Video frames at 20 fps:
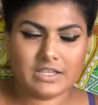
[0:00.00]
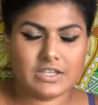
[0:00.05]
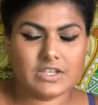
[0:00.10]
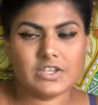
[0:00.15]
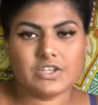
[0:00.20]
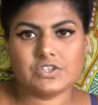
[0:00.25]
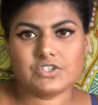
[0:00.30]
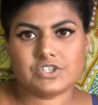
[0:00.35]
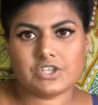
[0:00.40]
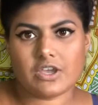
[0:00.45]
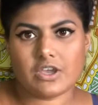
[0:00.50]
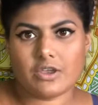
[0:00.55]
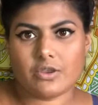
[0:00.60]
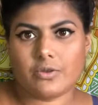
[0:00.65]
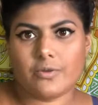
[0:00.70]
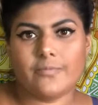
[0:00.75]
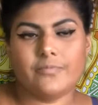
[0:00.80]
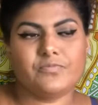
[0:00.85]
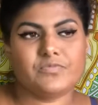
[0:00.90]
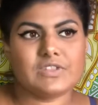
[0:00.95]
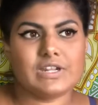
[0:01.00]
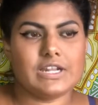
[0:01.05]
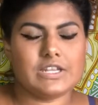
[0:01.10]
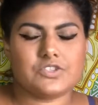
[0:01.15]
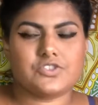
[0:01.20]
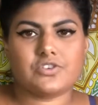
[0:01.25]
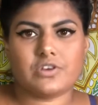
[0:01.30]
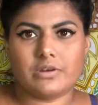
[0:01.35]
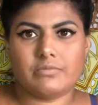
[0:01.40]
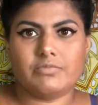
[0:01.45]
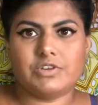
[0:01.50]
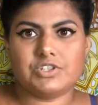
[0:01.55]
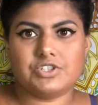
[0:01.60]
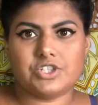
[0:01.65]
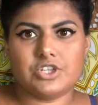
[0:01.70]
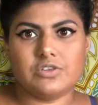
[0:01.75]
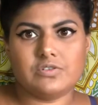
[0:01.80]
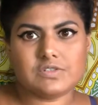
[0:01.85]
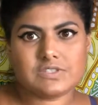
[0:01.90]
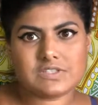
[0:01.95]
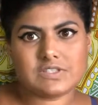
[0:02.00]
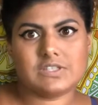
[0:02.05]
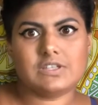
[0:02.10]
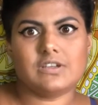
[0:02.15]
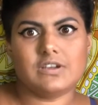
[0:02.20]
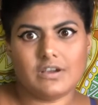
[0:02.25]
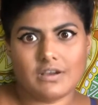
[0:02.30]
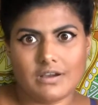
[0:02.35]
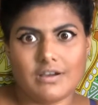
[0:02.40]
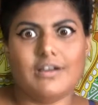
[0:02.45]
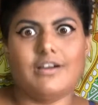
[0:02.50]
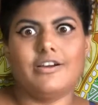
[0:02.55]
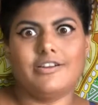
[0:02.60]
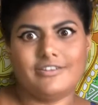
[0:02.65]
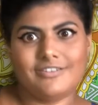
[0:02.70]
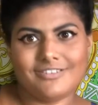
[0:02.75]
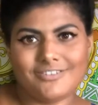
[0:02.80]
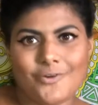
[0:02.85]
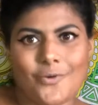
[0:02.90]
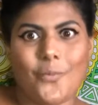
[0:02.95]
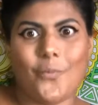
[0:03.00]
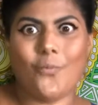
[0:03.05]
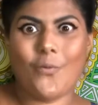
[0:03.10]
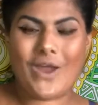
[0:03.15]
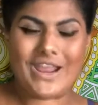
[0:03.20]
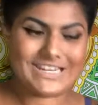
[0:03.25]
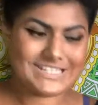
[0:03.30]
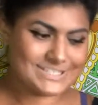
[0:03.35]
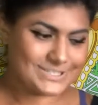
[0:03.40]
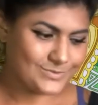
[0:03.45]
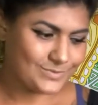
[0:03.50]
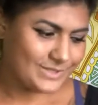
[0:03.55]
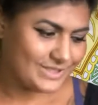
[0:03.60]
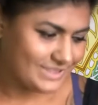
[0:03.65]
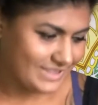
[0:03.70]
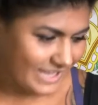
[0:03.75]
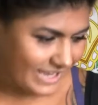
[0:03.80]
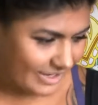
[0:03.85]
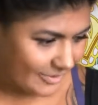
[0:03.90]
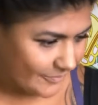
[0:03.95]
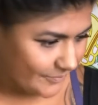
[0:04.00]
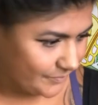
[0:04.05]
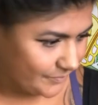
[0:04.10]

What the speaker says: So let's try and reduce our waste with that.